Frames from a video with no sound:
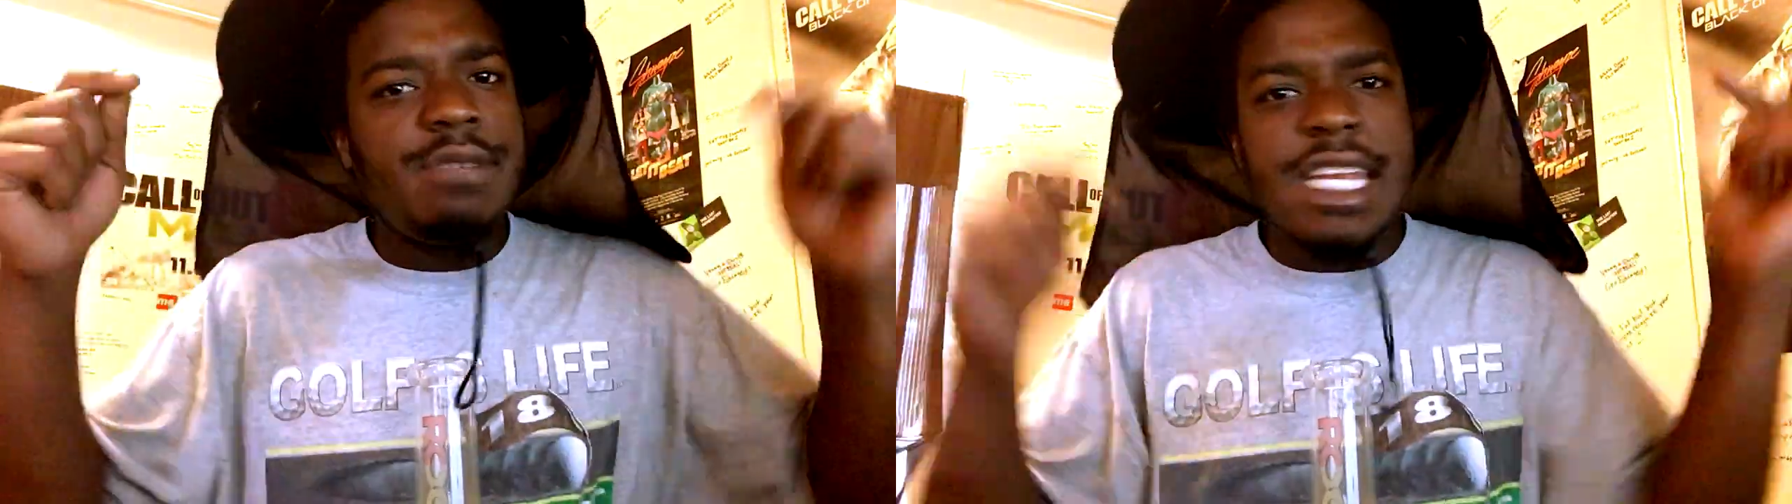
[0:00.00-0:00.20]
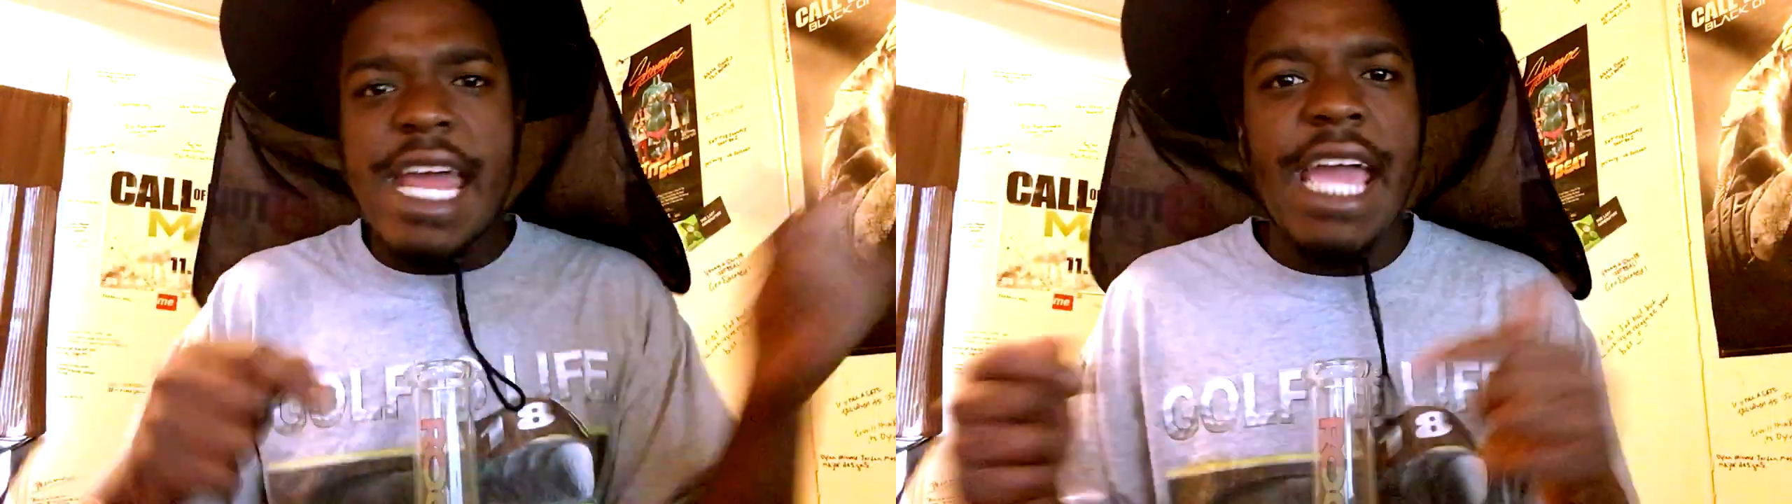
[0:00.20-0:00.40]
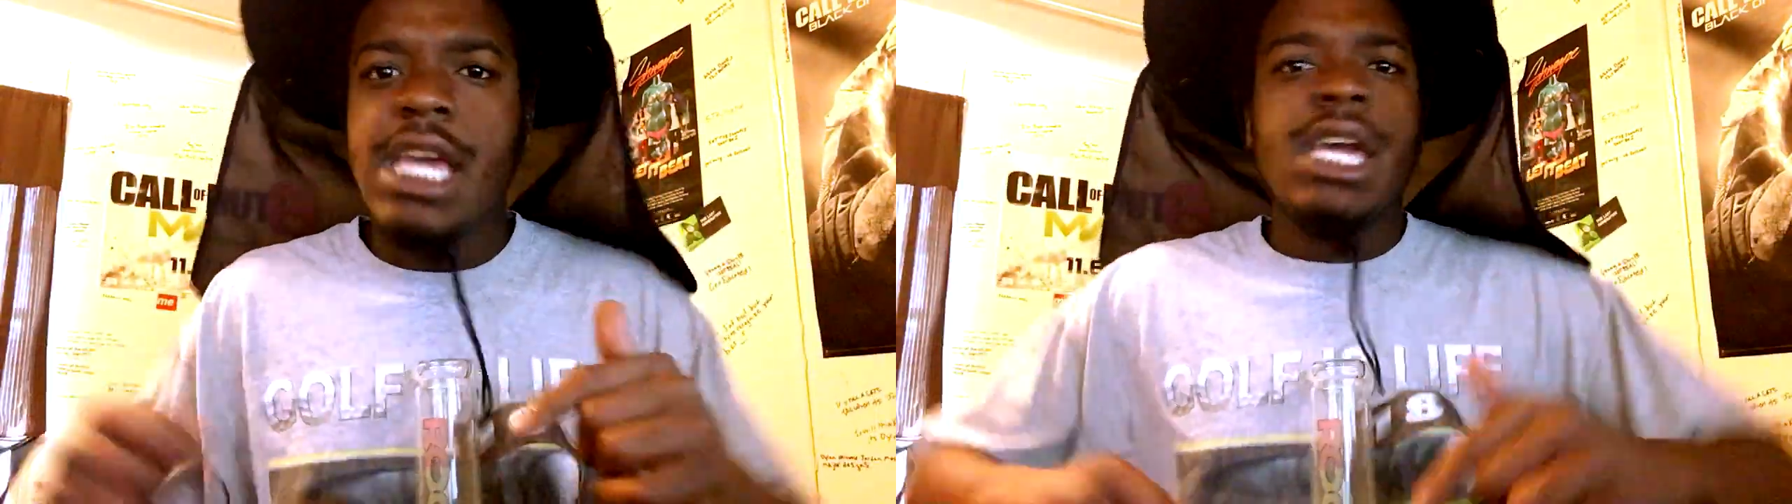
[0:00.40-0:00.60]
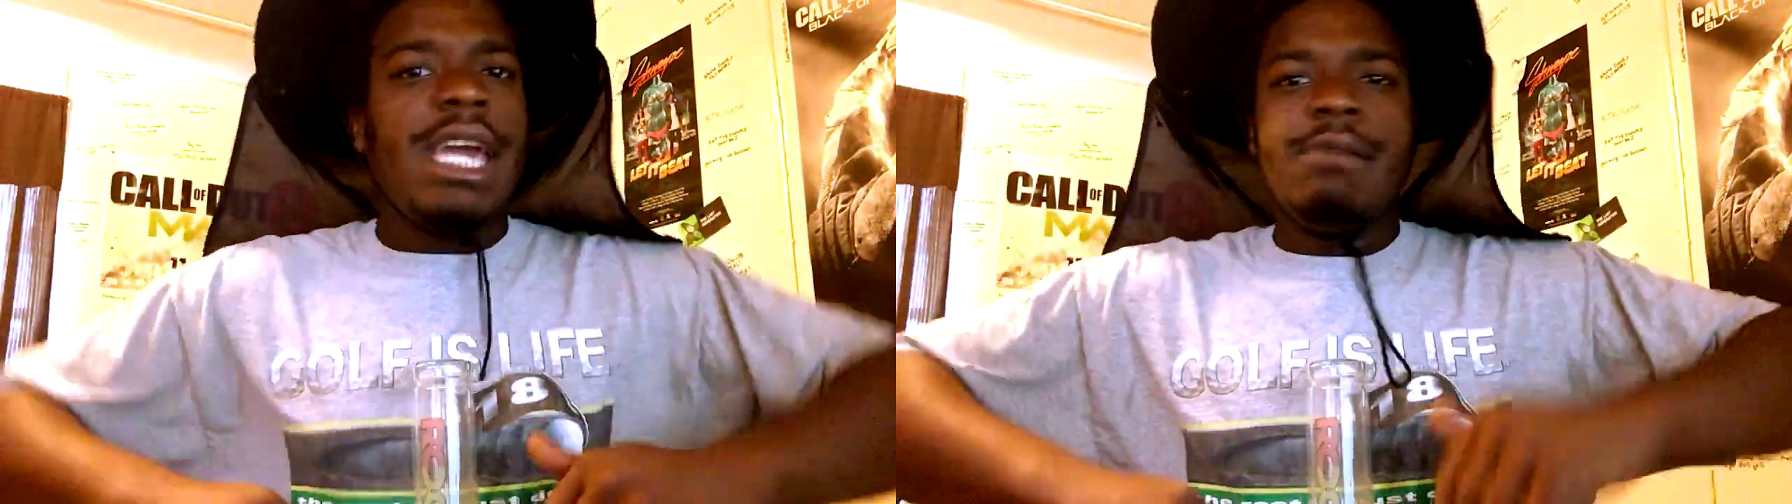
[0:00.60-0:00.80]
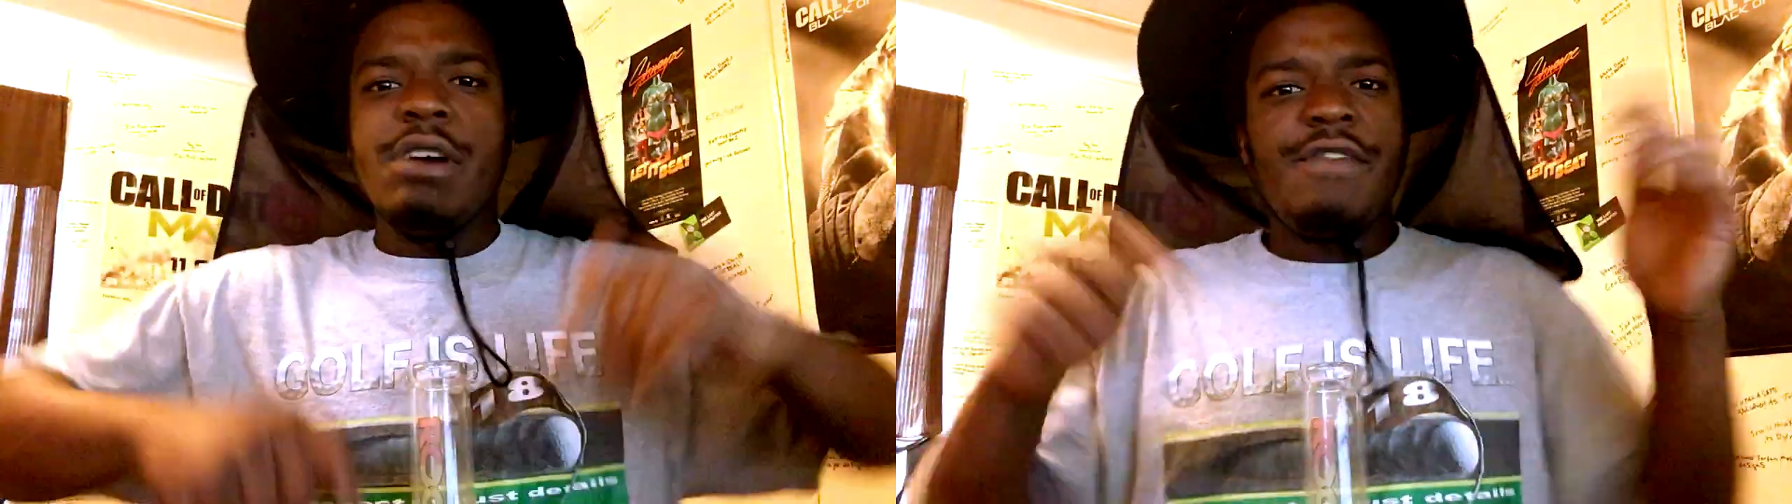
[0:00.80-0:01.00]
today
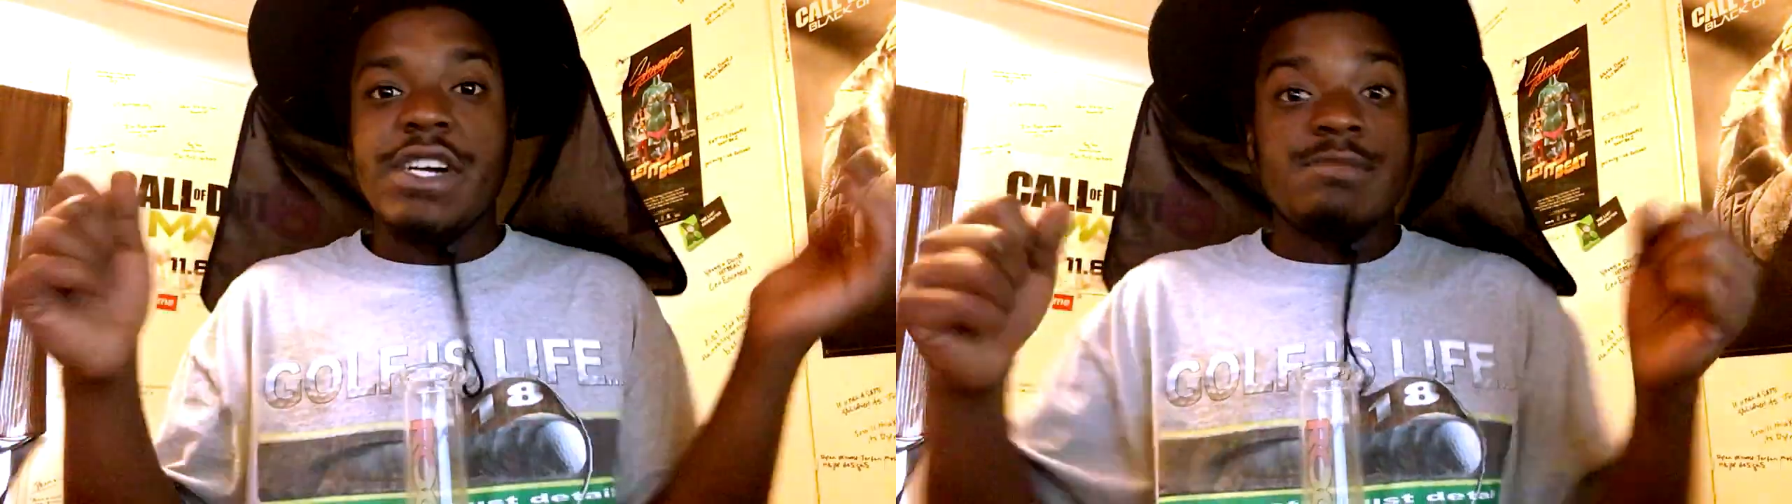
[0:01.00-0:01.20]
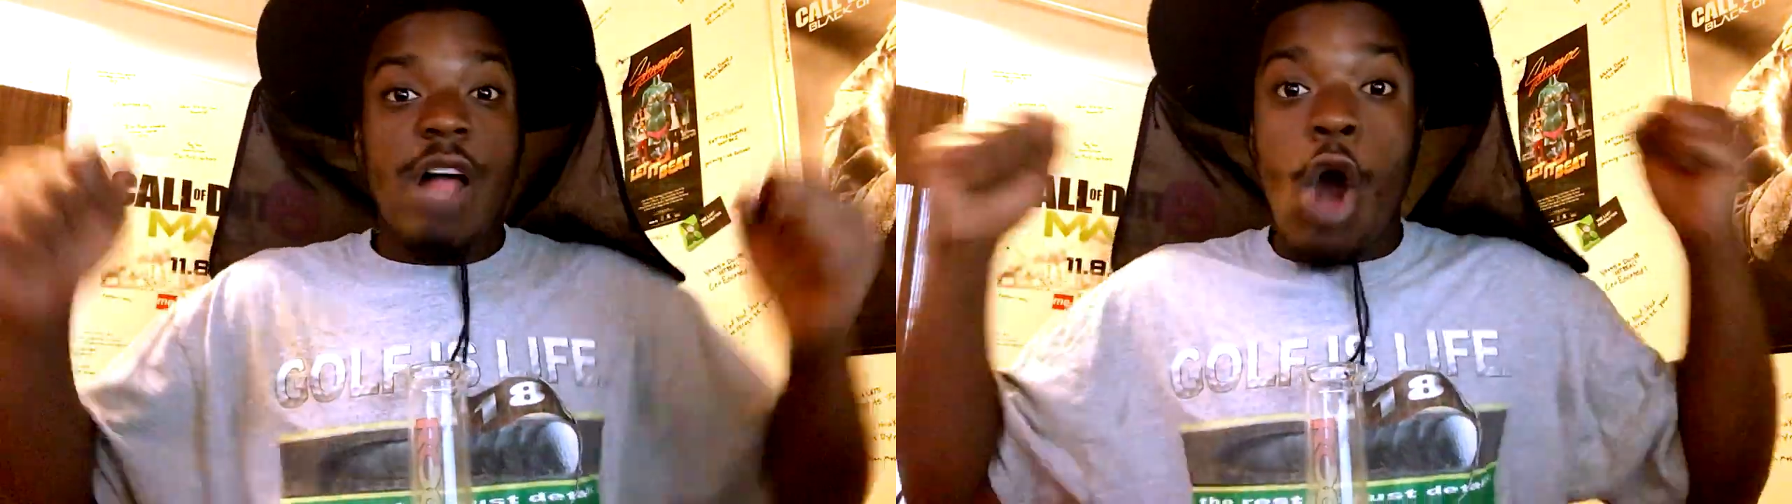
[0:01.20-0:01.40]
and motherfuckers like,